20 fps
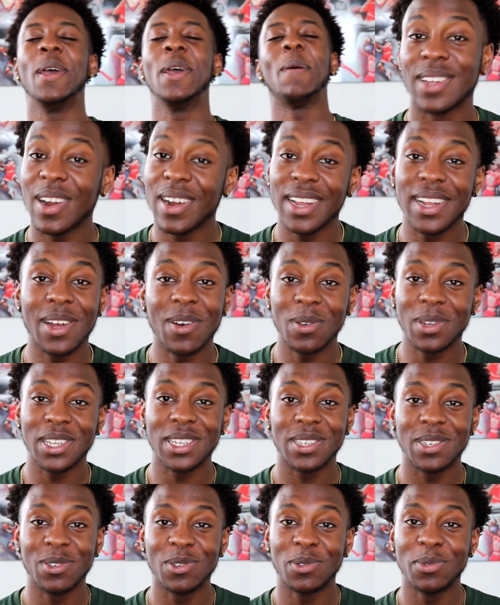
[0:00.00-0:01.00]
Starting out
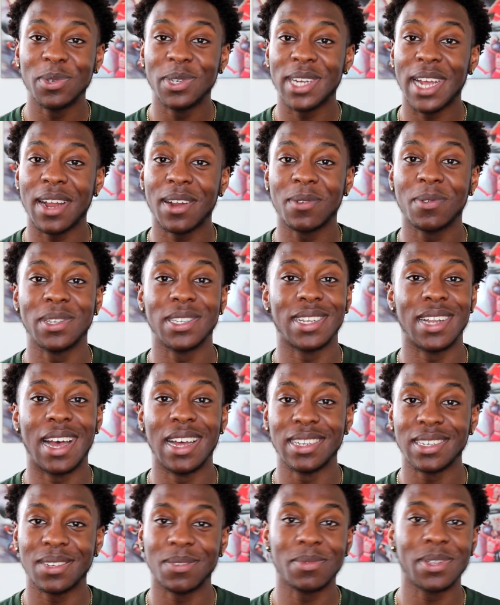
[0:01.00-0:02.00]
this YouTube channel was
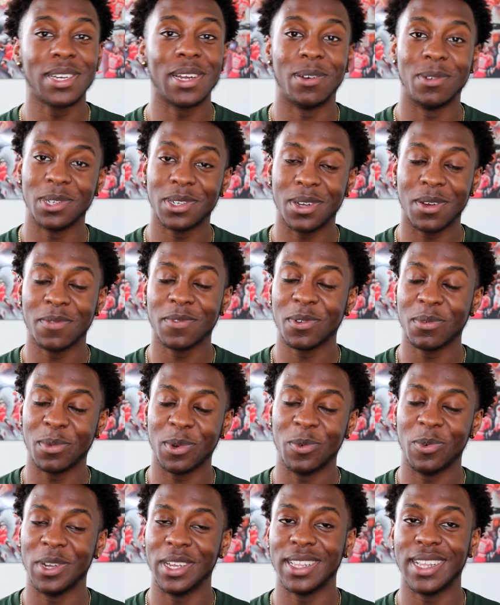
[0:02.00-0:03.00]
not something I was comfortable
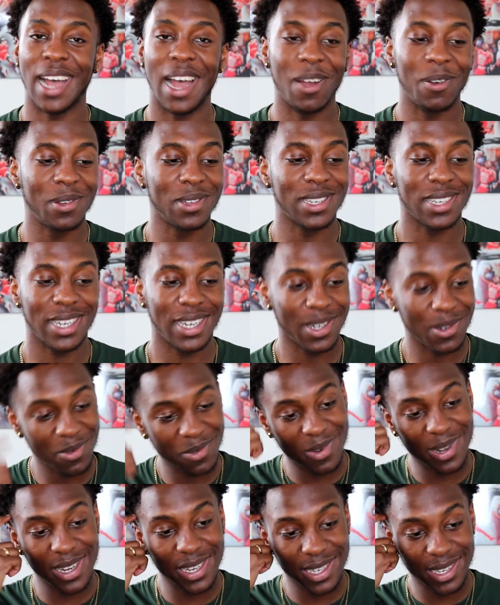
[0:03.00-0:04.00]
with. I was like,
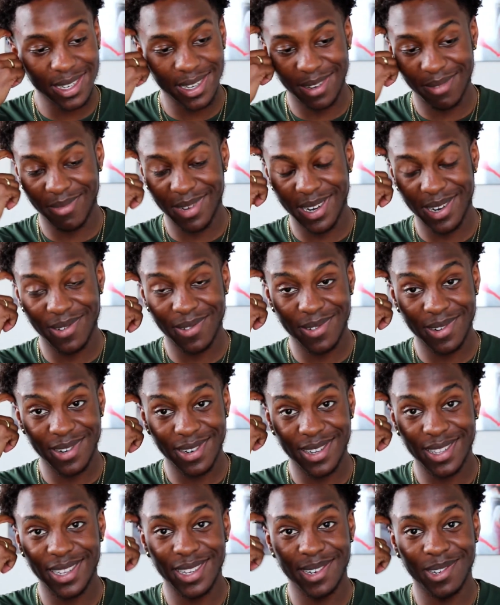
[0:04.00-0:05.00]
what am I
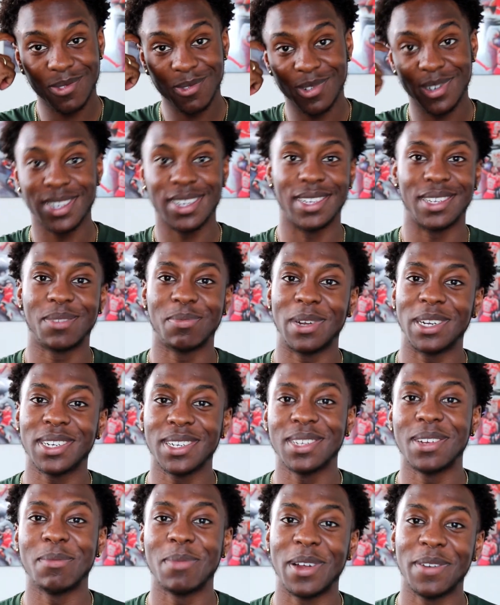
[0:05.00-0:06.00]
really doing?
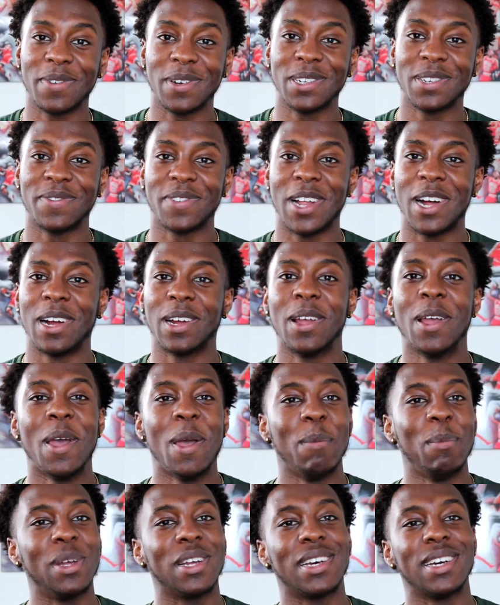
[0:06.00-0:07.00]
Especially on my first vlog,
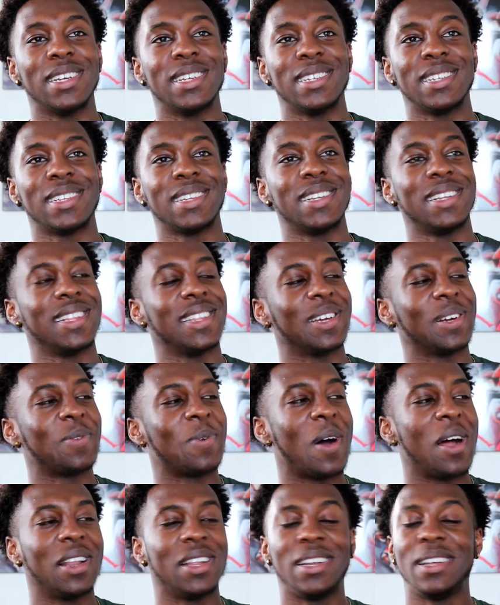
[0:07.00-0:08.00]
because the
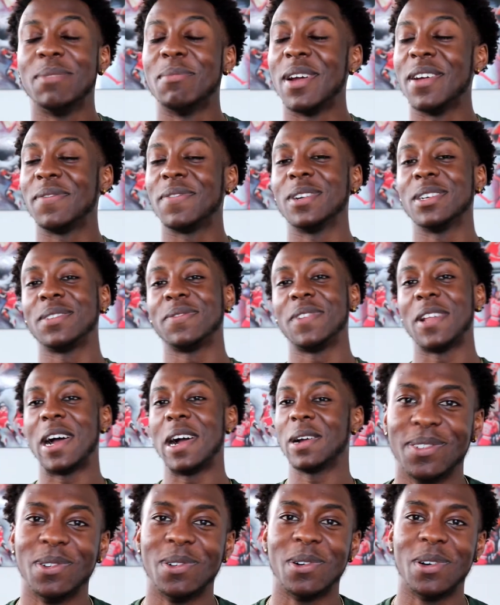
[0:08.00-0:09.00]
quality of my first
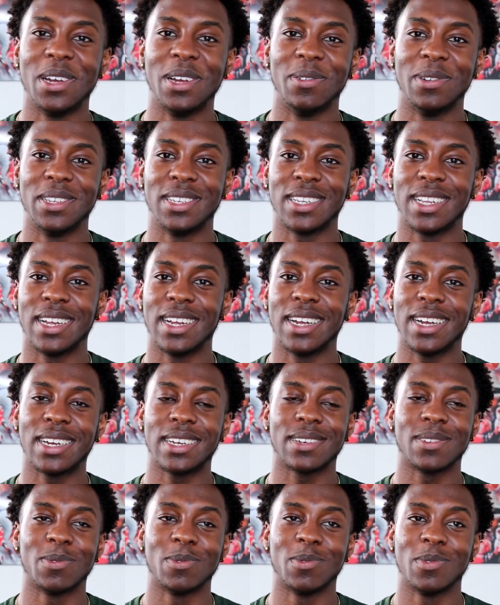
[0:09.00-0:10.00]
vlog, you know, it was
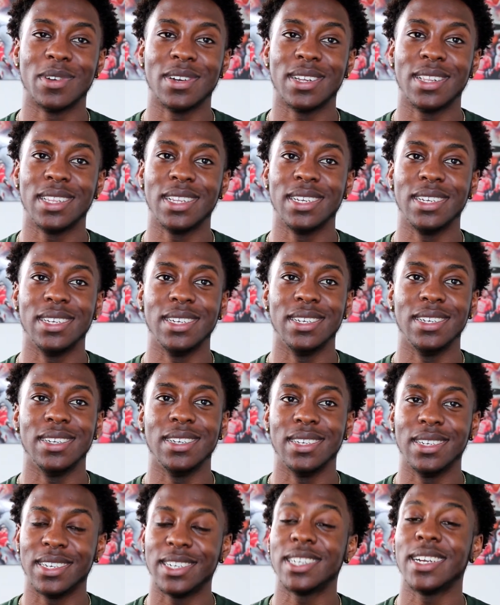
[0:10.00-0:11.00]
like really
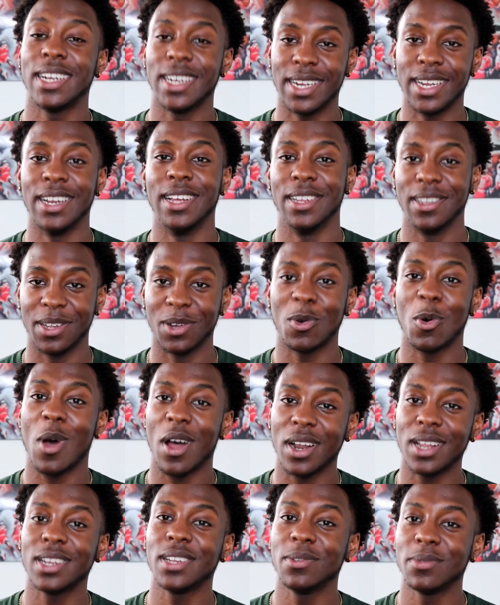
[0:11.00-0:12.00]
shaking it. The
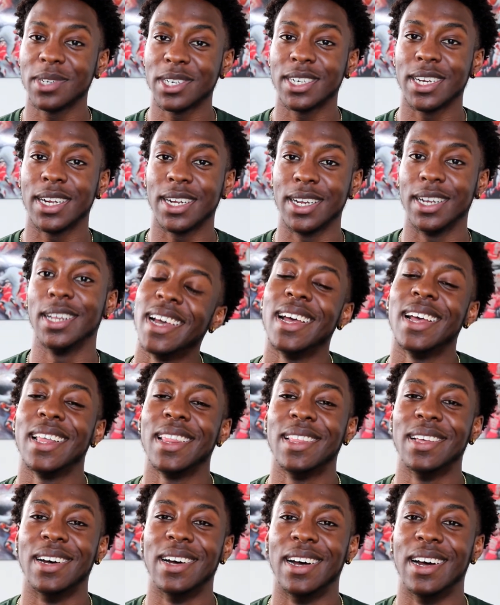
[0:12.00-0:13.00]
quality was shaking it.
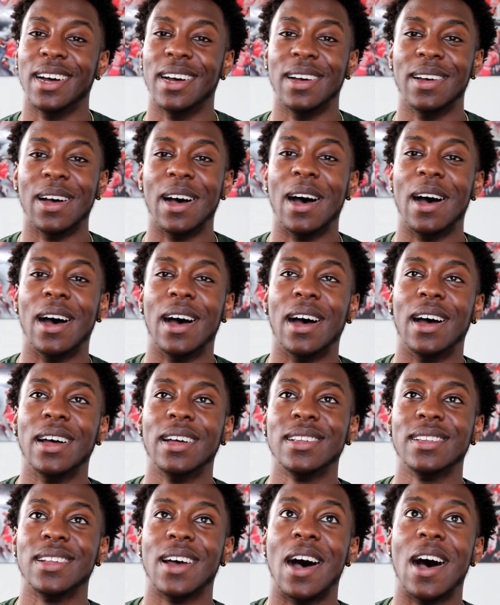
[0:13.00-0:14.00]
The, uh,
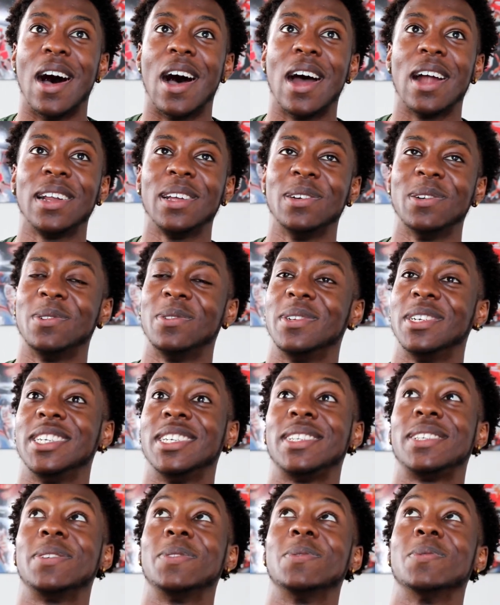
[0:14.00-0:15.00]
the audio was
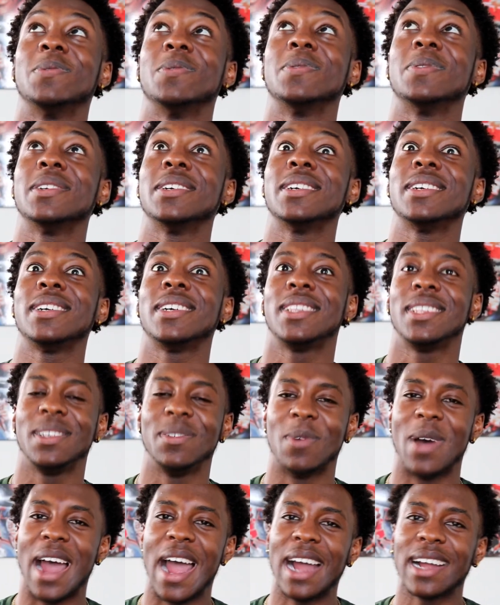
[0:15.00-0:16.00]
just really
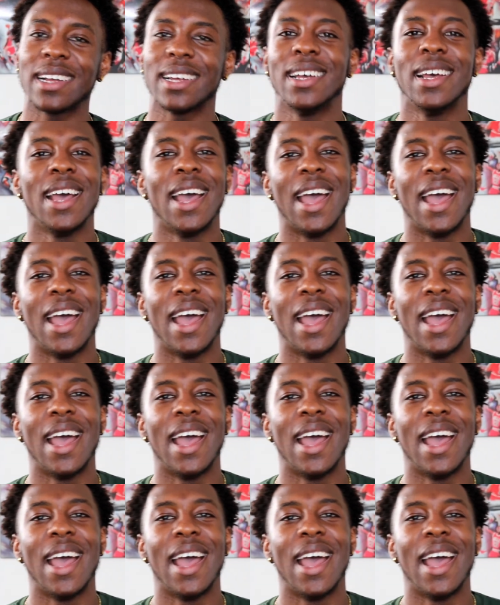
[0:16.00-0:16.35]
whack.